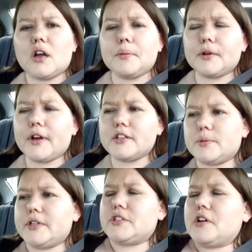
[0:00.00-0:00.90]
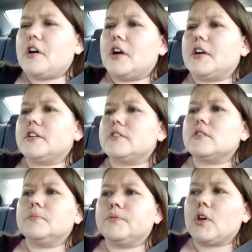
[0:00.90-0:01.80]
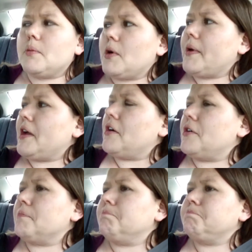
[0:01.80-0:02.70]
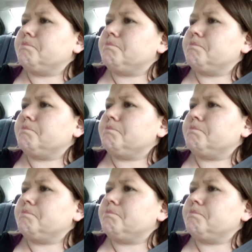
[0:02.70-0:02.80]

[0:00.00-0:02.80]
couple of graduation cards on my way home